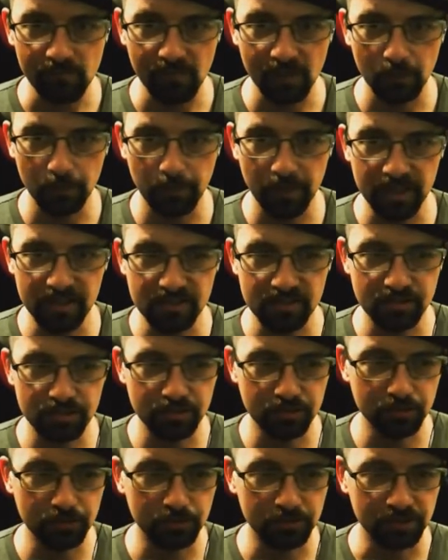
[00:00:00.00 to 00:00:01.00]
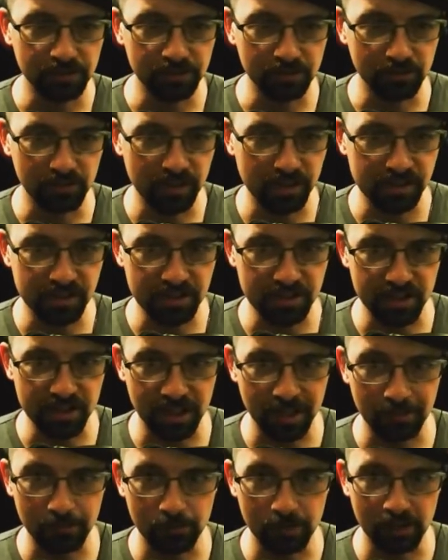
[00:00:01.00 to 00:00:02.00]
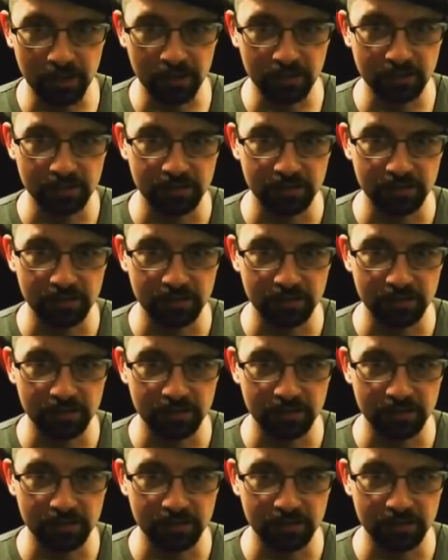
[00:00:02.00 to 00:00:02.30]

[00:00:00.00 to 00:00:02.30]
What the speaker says: best to utilize your time well,